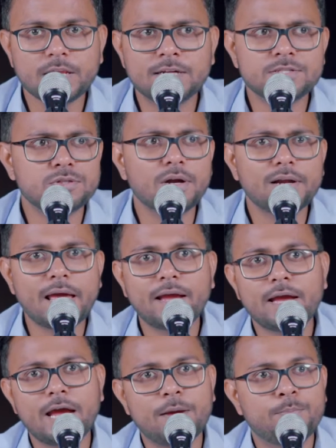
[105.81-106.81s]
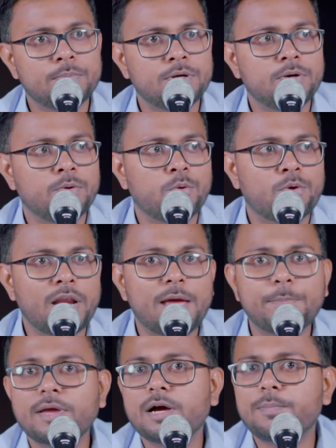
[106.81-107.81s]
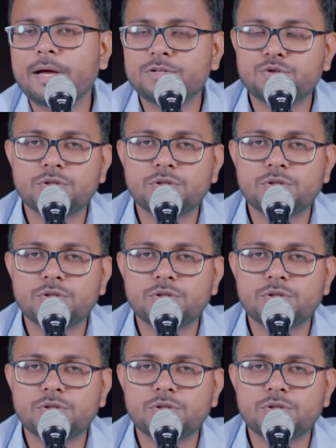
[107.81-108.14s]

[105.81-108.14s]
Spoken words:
It's not like climbing up